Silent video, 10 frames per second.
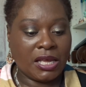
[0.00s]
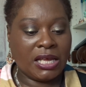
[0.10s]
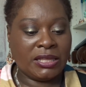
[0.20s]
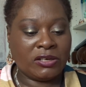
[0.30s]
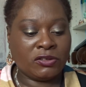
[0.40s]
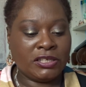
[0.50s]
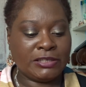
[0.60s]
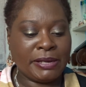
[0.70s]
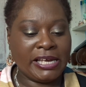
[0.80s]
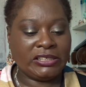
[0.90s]
And then on this
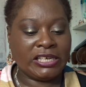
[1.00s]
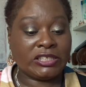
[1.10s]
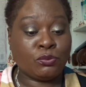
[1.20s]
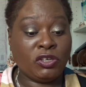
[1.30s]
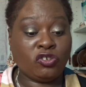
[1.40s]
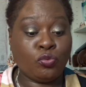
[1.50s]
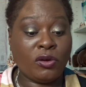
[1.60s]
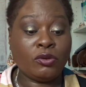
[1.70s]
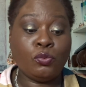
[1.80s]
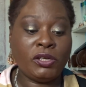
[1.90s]
page, it's which
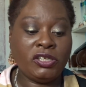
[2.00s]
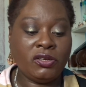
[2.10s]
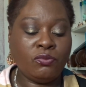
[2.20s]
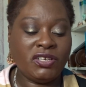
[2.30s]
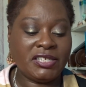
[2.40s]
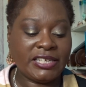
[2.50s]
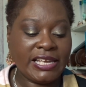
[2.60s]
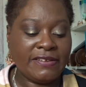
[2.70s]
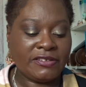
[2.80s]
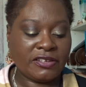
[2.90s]
one will you
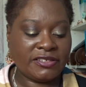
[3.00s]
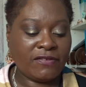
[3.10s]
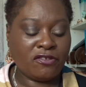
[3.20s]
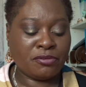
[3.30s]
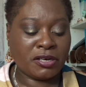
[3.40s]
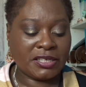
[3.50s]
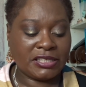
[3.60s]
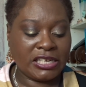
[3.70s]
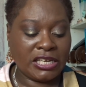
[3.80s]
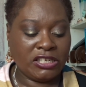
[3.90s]
receive? So several products
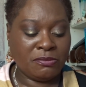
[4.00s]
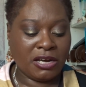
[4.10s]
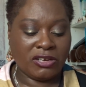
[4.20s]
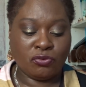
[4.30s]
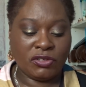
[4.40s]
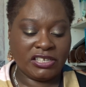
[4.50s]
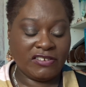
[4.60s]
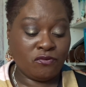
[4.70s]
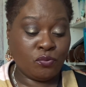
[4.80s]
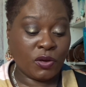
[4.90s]
here, and you might
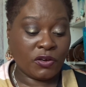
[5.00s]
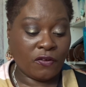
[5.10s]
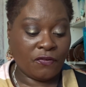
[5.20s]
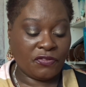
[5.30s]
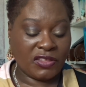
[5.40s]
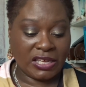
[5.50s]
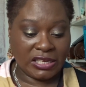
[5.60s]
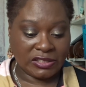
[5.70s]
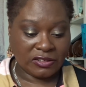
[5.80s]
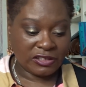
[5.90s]
receive one of
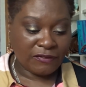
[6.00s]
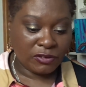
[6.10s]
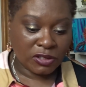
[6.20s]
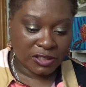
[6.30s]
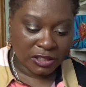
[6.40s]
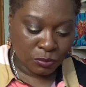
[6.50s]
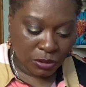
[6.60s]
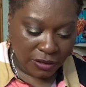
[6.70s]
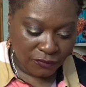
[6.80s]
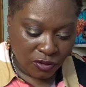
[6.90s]
these. So let's have a look and see what
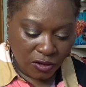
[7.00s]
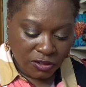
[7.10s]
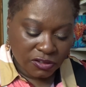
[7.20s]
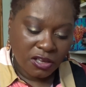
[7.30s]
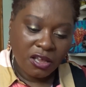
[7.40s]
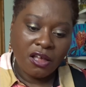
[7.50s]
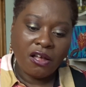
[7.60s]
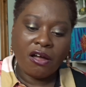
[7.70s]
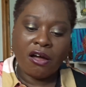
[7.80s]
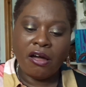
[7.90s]
I've got.
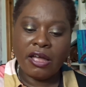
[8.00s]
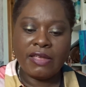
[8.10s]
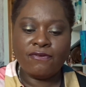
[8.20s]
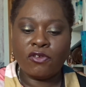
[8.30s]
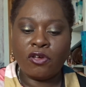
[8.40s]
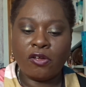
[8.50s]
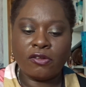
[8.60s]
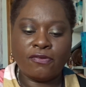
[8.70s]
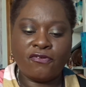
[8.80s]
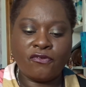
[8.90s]
I've got
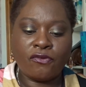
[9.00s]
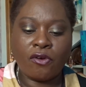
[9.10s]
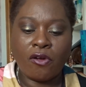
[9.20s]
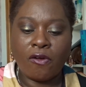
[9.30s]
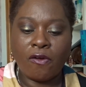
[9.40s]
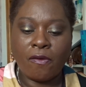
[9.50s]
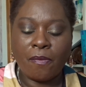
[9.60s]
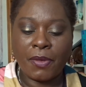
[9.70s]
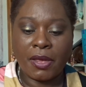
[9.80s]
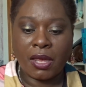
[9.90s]

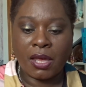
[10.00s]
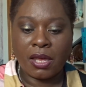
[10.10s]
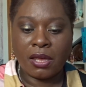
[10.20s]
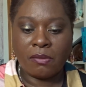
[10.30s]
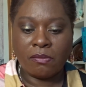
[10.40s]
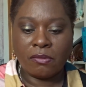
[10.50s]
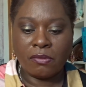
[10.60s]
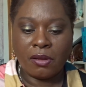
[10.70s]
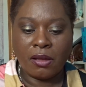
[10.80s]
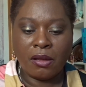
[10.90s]
from
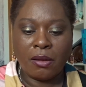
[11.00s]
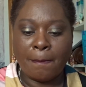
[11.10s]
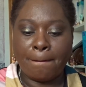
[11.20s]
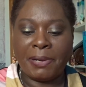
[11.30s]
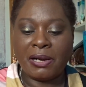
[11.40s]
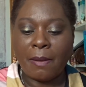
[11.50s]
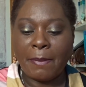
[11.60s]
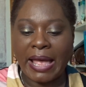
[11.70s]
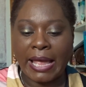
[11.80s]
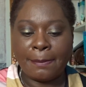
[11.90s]

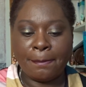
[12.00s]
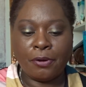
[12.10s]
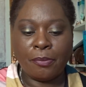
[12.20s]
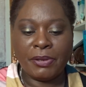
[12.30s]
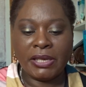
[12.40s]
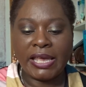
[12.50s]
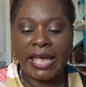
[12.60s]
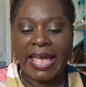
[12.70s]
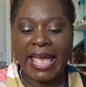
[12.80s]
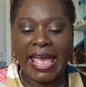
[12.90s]
Plum and Poppy
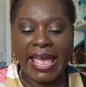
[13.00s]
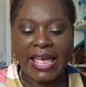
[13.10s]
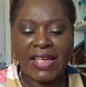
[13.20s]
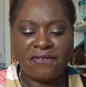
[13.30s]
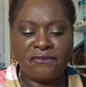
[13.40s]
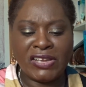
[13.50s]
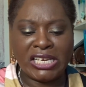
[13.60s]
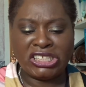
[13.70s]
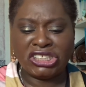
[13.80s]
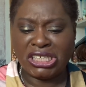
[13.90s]
Hair
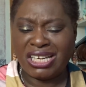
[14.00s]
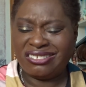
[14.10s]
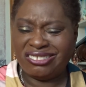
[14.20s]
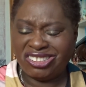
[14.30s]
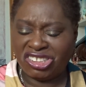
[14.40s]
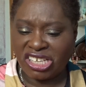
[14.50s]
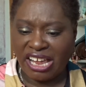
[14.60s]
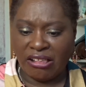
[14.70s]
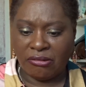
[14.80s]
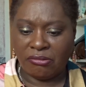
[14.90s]
Finishing
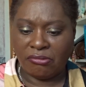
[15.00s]
Gel.